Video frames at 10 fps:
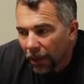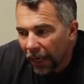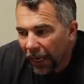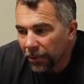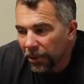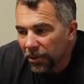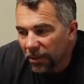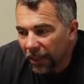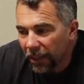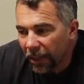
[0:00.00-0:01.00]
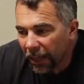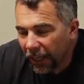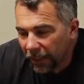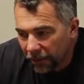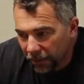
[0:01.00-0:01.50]
I would say
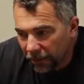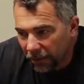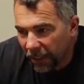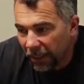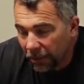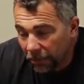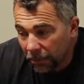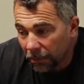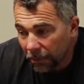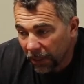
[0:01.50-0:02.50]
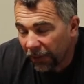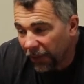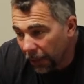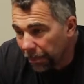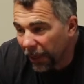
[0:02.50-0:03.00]
that
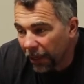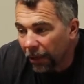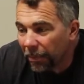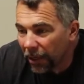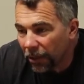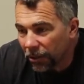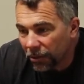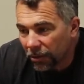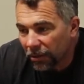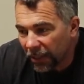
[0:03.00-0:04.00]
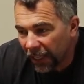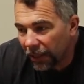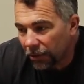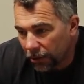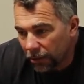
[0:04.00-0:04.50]
even the bigger mills that